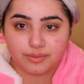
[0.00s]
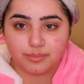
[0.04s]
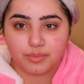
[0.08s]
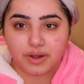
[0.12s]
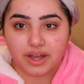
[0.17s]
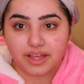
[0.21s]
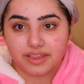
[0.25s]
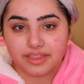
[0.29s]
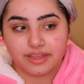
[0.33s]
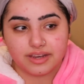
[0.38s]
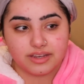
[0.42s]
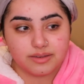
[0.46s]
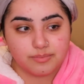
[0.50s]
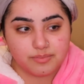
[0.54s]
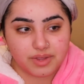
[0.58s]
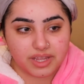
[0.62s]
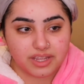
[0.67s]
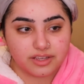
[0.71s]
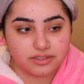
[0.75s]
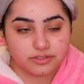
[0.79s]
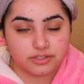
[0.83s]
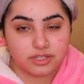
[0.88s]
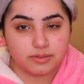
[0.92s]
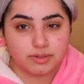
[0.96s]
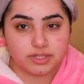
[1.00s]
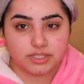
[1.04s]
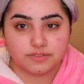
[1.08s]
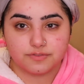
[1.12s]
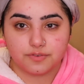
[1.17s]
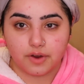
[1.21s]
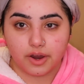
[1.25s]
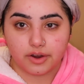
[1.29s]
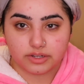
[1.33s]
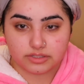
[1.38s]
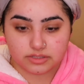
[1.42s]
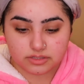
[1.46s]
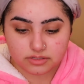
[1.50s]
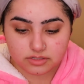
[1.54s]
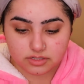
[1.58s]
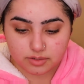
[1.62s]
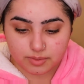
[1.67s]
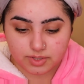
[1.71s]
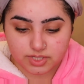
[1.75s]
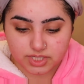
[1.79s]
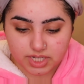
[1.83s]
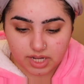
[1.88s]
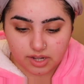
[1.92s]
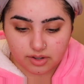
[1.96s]
by there being so much fragrance and so
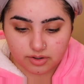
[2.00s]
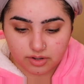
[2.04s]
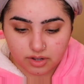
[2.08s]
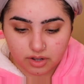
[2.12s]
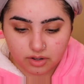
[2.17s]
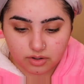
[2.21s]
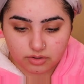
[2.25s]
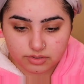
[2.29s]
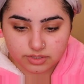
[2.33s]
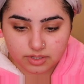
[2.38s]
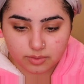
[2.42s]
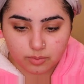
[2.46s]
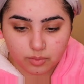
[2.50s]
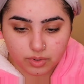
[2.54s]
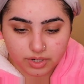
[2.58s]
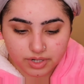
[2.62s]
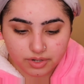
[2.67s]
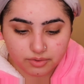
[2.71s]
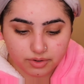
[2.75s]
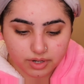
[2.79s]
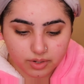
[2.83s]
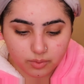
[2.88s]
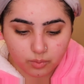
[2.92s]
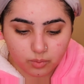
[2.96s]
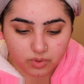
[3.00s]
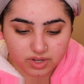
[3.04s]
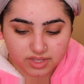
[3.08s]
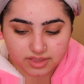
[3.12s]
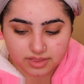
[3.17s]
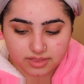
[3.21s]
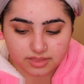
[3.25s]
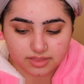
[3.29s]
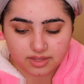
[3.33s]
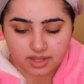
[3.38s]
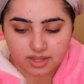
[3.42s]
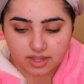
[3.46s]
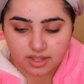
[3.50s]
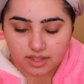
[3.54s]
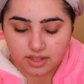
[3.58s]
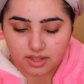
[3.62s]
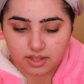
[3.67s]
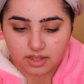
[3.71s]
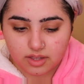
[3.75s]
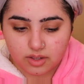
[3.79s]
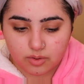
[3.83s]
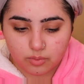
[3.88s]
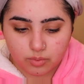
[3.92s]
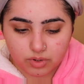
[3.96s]
much alcohol, so I'm wondering what
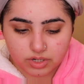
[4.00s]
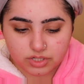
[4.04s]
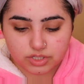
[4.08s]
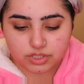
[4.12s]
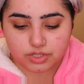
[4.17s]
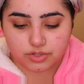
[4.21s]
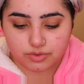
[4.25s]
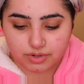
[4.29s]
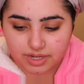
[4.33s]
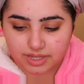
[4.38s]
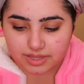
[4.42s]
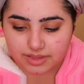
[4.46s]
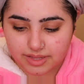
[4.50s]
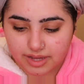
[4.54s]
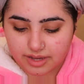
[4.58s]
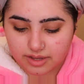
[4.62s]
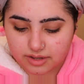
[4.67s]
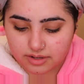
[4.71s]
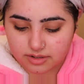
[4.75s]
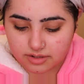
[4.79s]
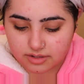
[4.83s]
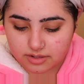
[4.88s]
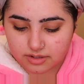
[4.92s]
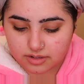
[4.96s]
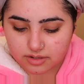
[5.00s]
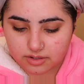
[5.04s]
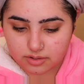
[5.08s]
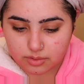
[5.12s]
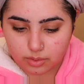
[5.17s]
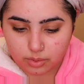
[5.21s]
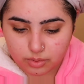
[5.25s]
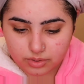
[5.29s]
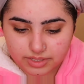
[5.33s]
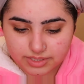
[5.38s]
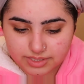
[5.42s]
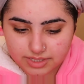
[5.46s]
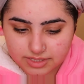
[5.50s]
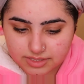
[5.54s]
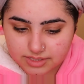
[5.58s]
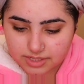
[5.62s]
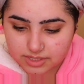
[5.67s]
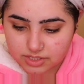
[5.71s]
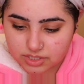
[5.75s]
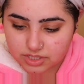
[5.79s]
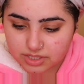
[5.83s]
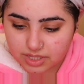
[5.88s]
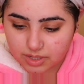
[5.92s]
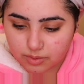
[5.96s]
triggered that cooling
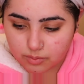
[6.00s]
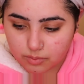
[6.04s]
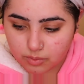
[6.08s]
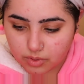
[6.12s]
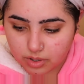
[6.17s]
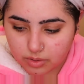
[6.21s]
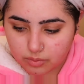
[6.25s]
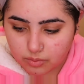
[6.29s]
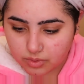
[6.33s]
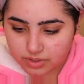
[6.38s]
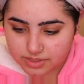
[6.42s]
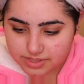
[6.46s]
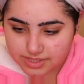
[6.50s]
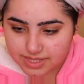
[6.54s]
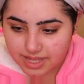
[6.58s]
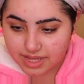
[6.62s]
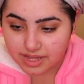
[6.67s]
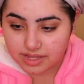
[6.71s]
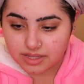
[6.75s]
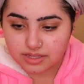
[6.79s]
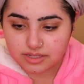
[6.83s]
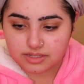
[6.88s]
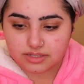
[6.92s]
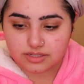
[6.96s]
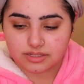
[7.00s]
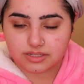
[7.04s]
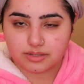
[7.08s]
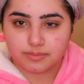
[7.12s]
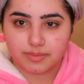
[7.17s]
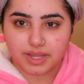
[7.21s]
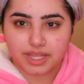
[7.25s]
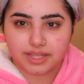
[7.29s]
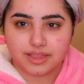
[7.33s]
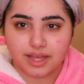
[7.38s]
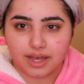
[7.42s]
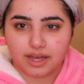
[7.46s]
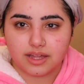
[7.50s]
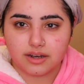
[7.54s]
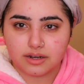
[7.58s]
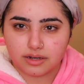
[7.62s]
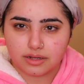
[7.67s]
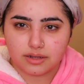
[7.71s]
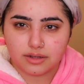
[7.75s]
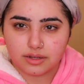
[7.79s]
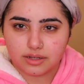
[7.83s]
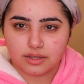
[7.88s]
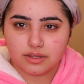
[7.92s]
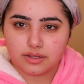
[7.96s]
sensation. Like, what was that to make that
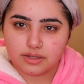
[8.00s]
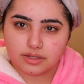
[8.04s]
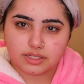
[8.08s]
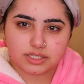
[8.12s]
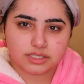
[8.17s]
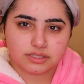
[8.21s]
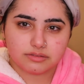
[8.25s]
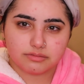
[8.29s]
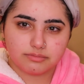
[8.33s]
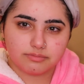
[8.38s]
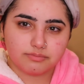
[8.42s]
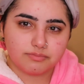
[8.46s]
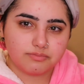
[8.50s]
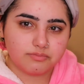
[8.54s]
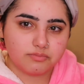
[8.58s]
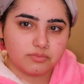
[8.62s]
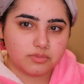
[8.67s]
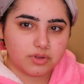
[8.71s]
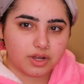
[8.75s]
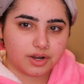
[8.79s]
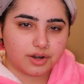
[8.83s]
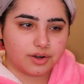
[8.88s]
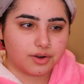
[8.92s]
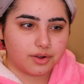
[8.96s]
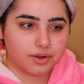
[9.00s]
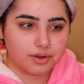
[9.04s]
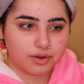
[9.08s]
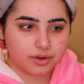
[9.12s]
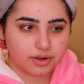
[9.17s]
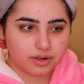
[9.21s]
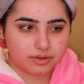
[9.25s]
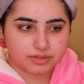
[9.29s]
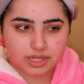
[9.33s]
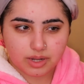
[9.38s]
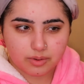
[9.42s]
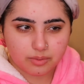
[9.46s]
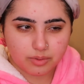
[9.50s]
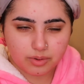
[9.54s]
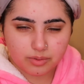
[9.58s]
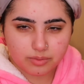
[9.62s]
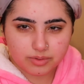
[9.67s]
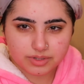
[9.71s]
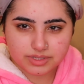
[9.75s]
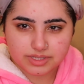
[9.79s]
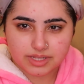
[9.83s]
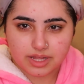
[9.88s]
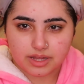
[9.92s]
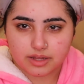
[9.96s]
I don't know. I was like, what
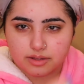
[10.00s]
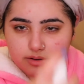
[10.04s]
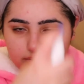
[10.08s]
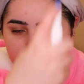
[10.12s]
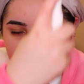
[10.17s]
was that?